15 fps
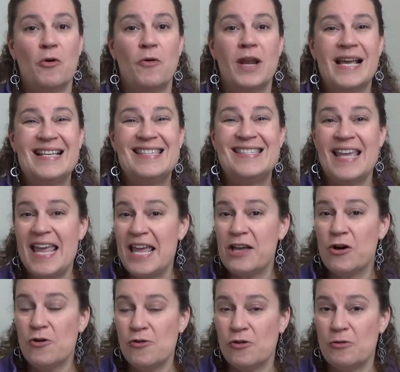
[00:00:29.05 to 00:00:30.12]
When I say
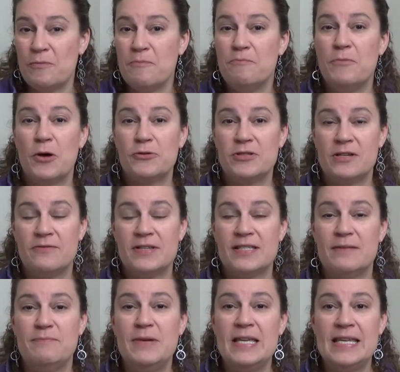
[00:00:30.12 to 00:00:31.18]
goal, most of
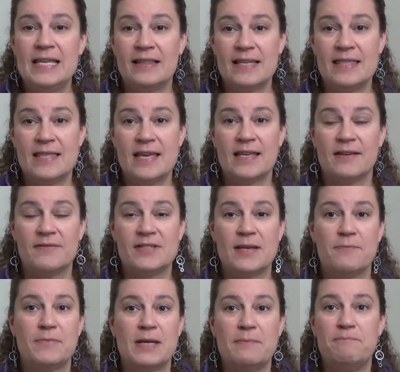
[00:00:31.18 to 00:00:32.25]
us immediately think of
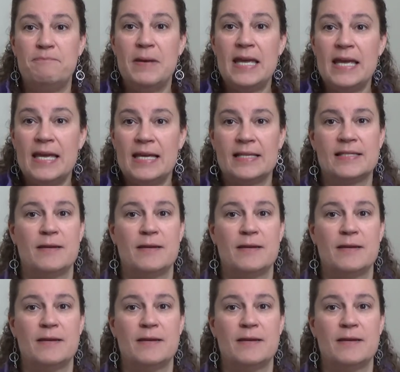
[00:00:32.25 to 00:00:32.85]
something big,